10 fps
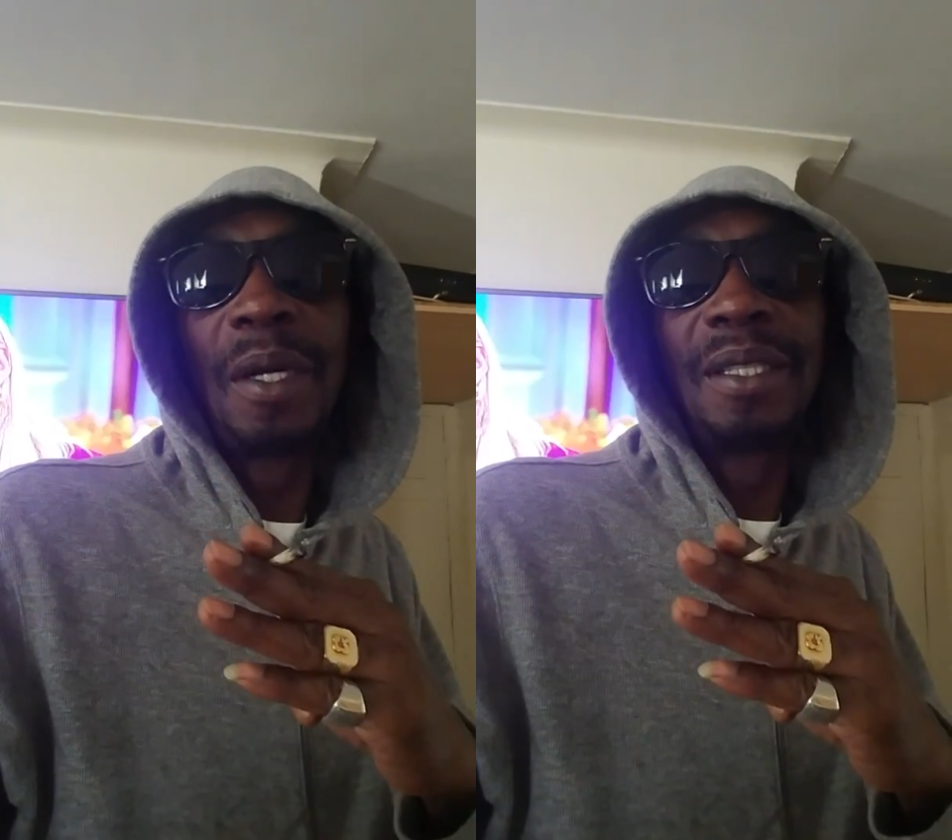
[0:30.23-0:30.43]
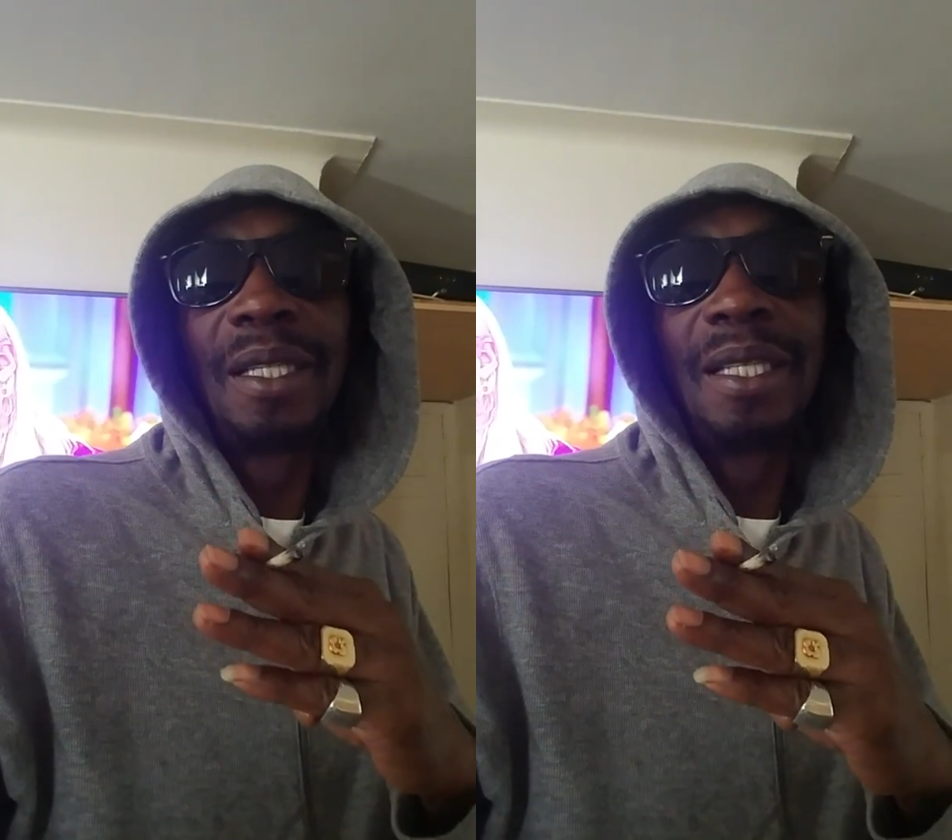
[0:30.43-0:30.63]

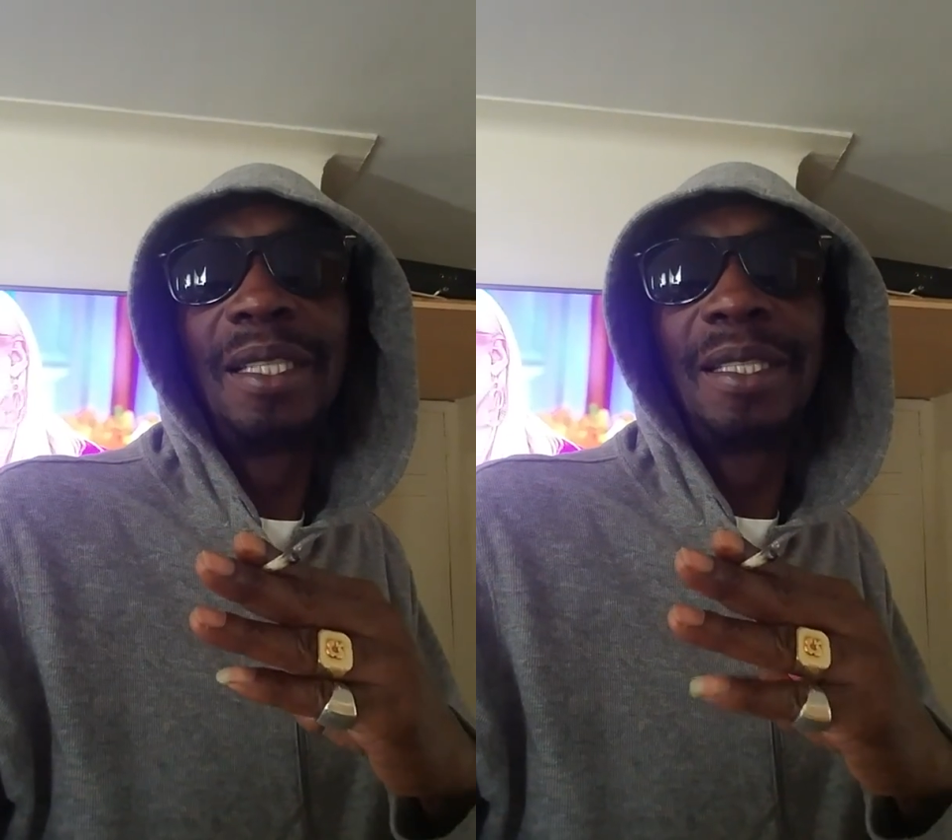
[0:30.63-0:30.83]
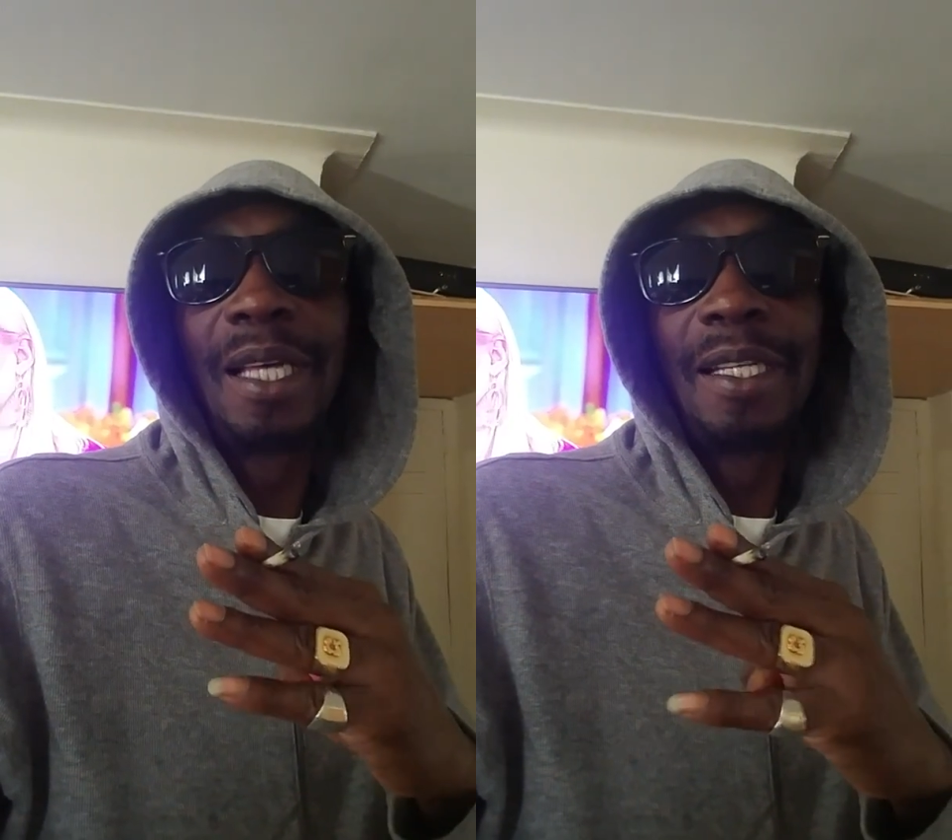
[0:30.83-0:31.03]
on the
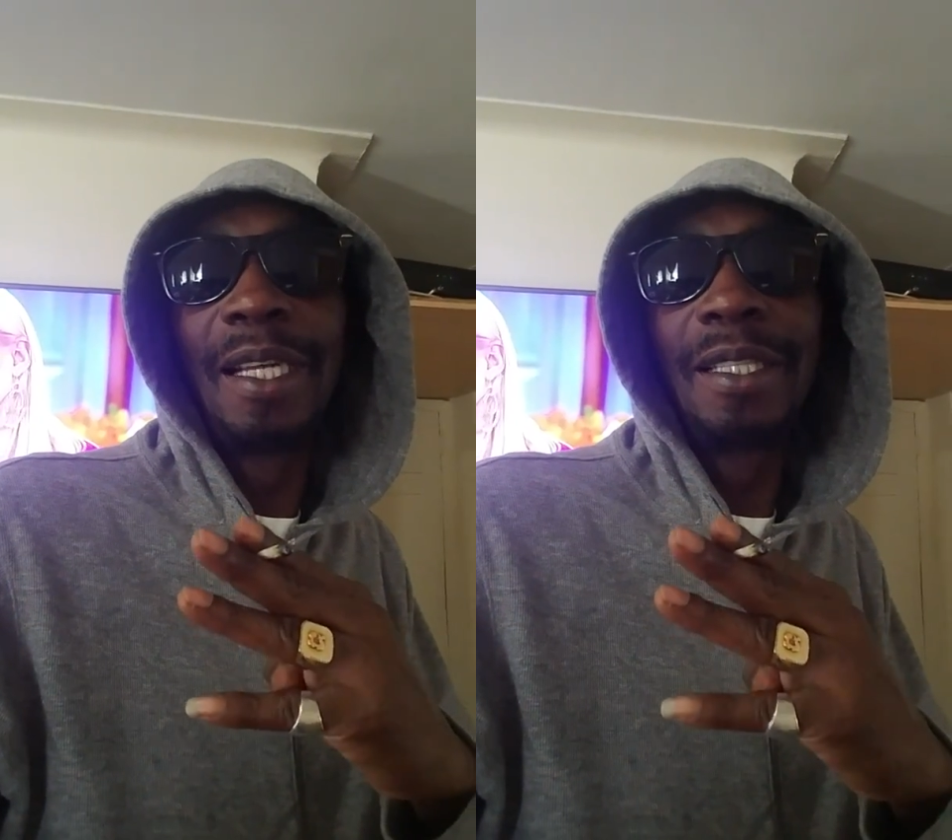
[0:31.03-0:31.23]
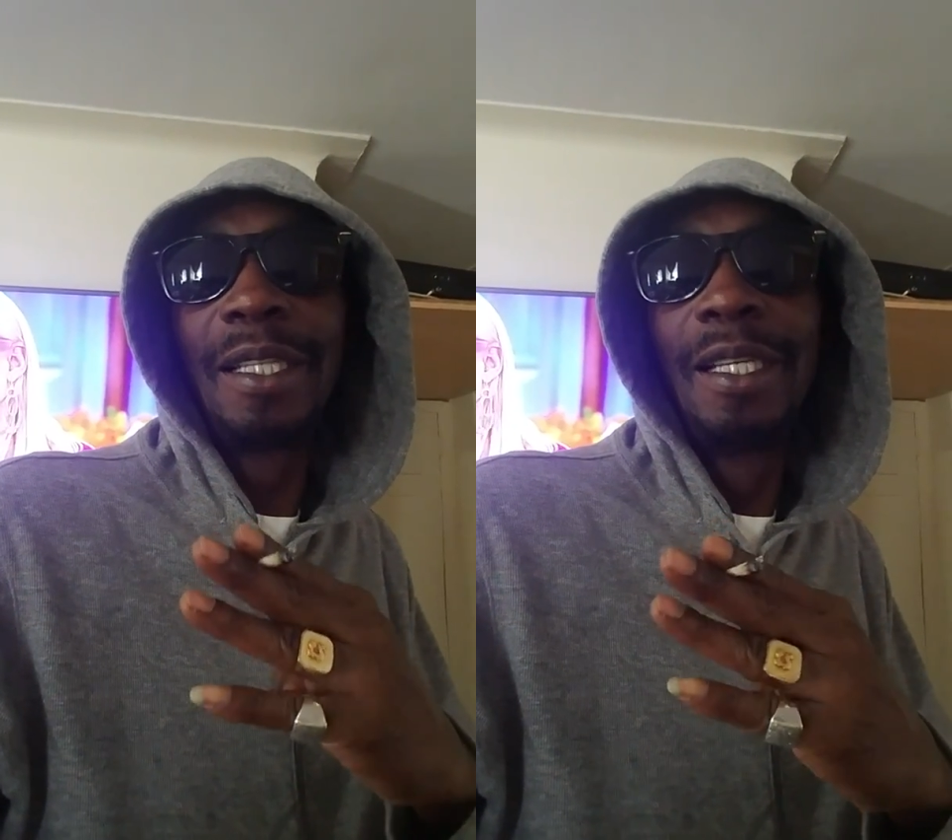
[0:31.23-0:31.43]

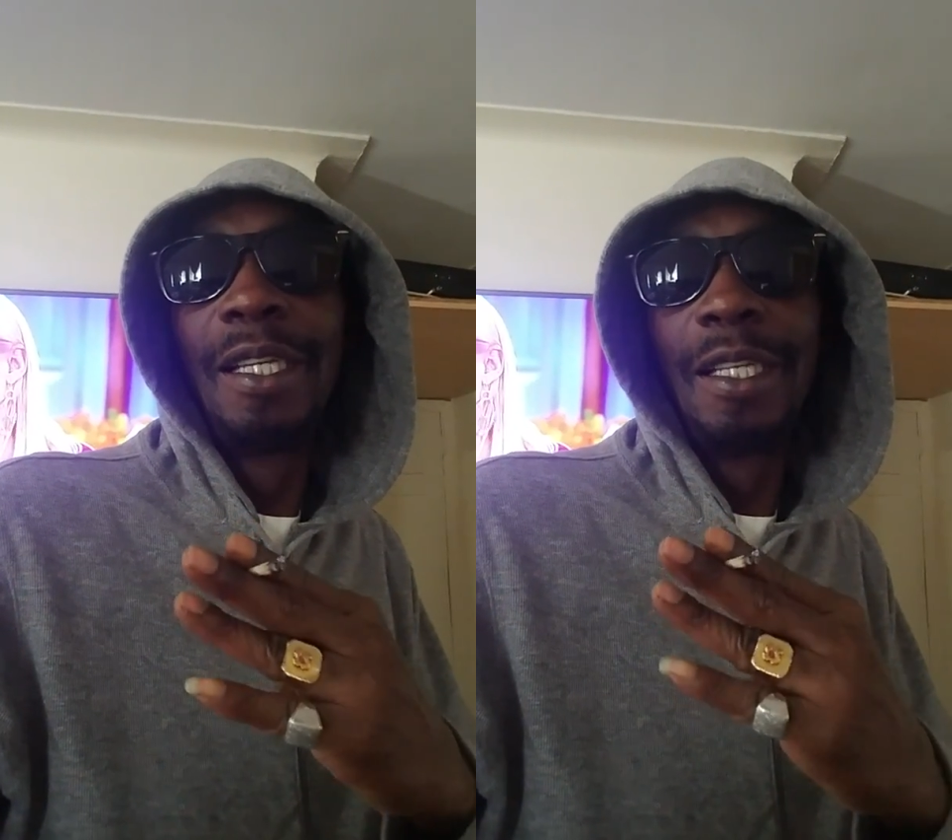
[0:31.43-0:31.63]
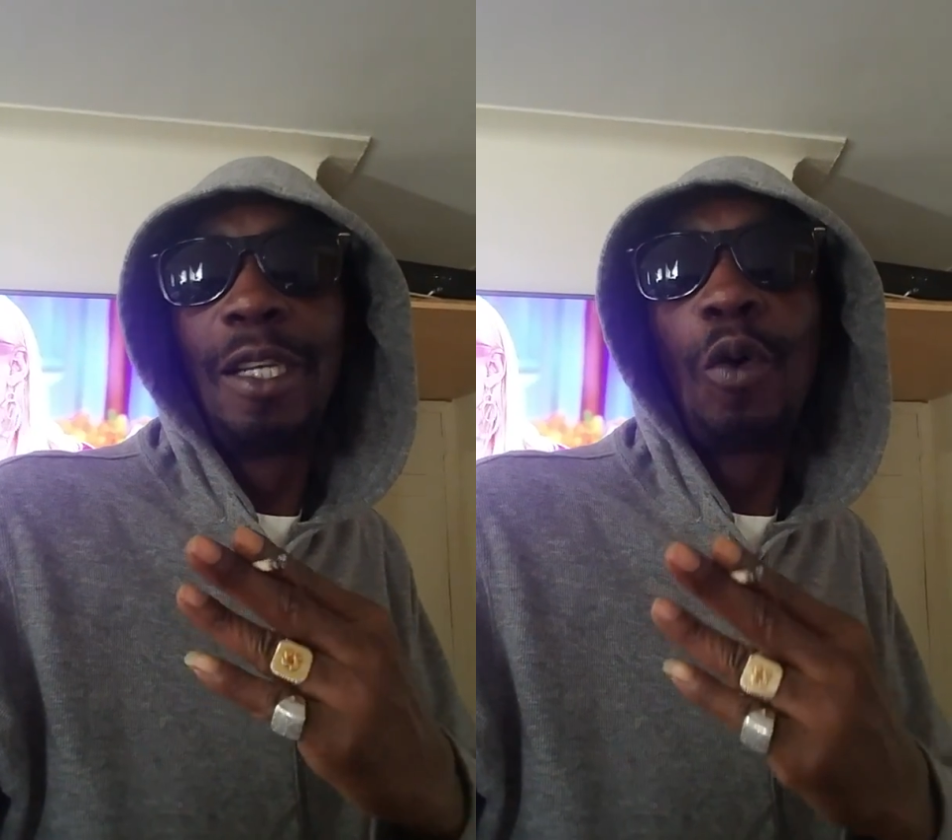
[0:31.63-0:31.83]
internet,
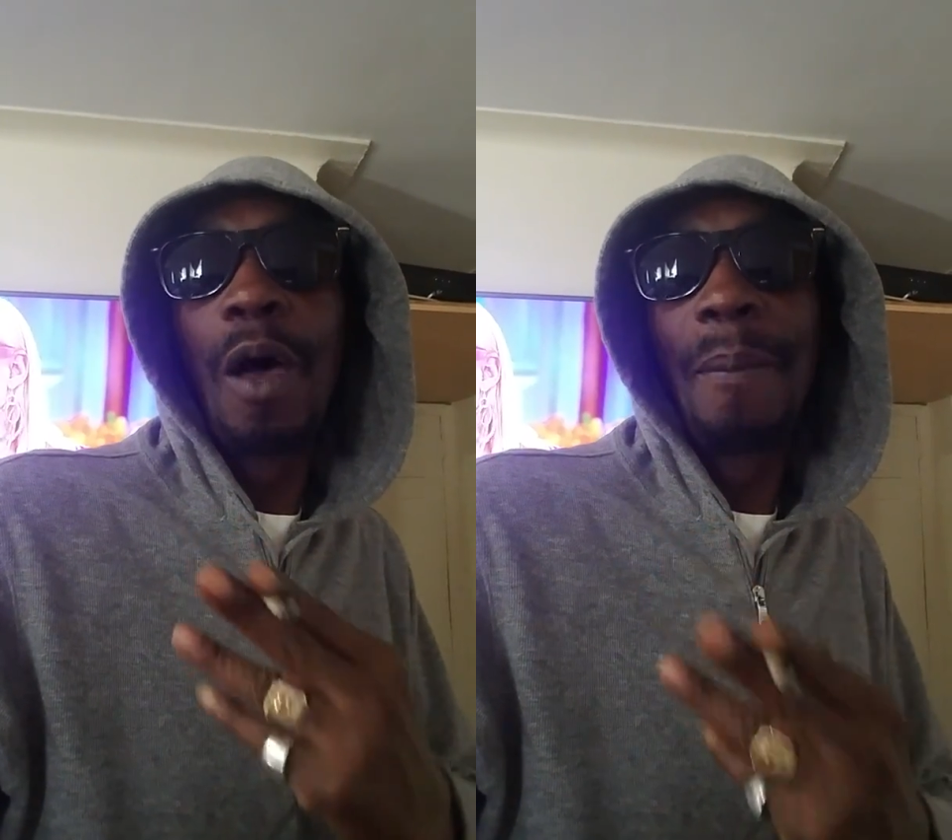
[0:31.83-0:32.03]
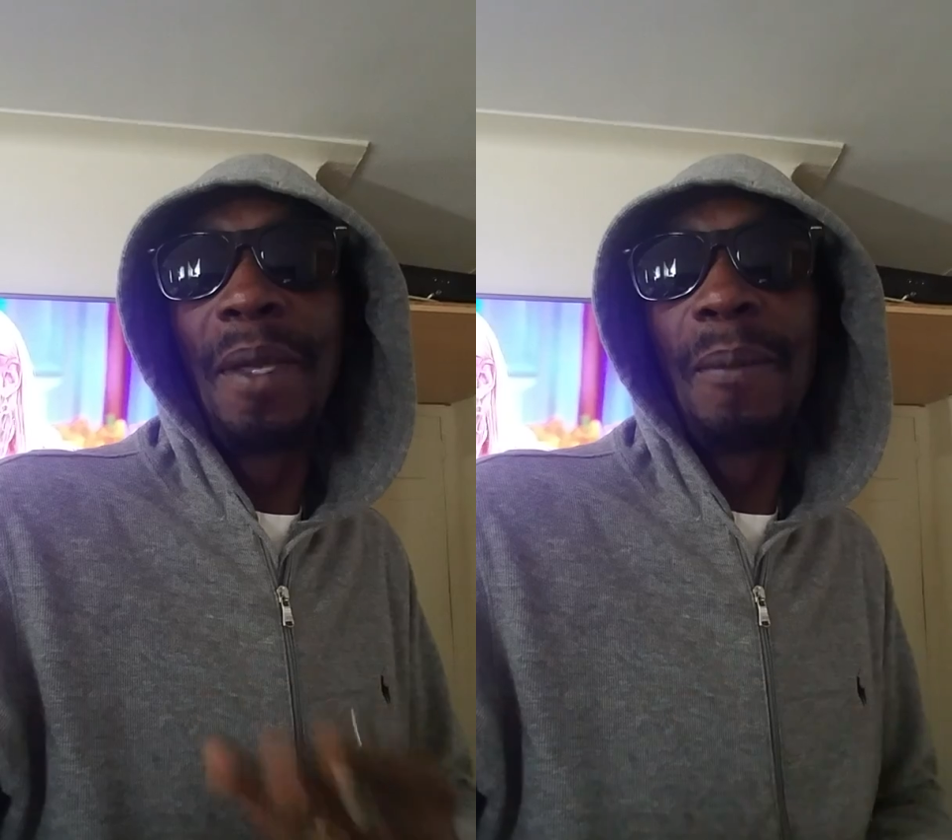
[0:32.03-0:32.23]
you know
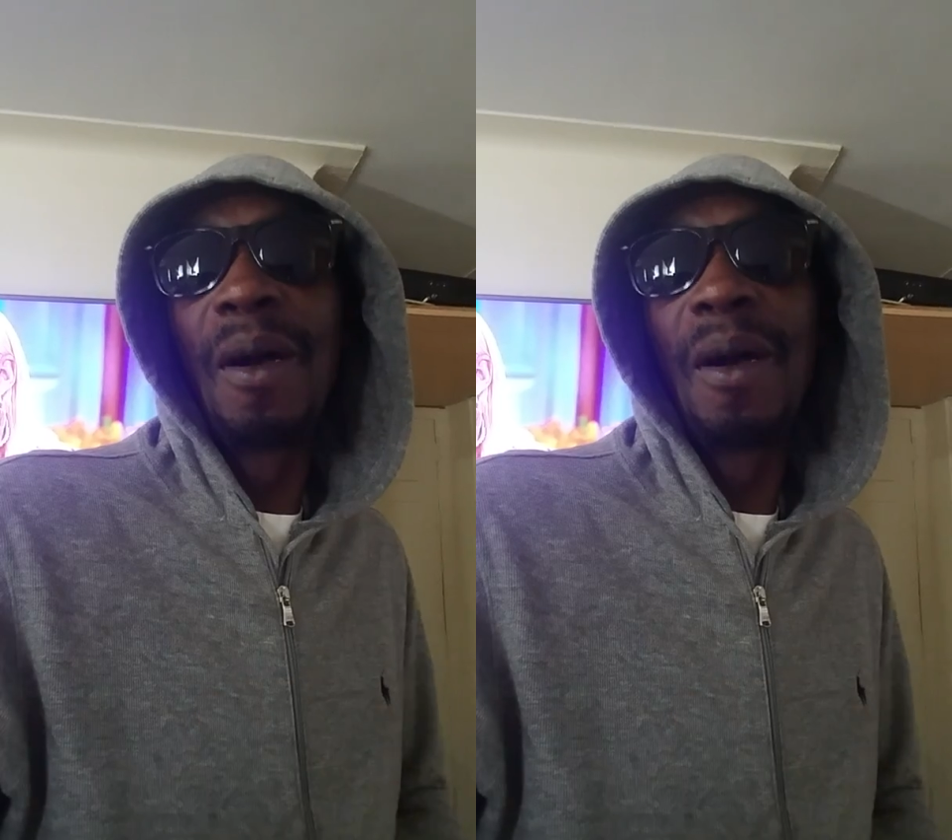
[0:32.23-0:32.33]
what I mean?